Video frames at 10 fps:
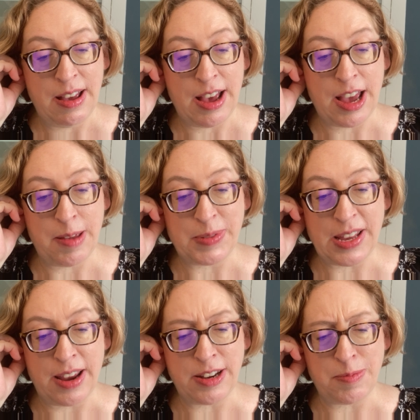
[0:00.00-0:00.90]
I'm
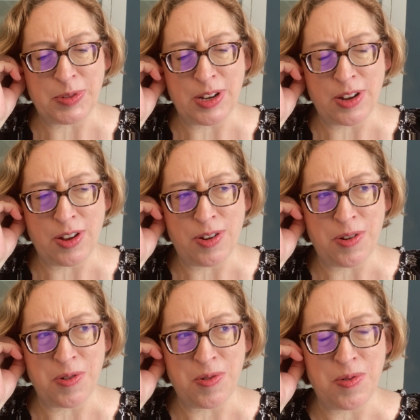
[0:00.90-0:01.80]
signed up to
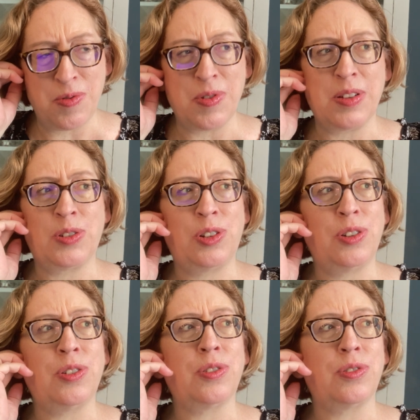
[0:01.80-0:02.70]
go
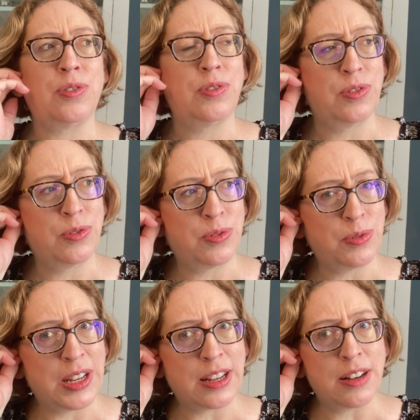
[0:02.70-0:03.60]
to
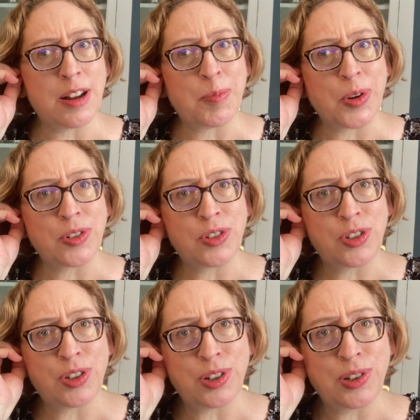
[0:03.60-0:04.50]
weekend number
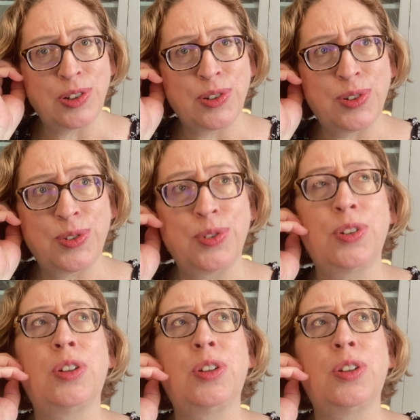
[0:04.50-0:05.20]
2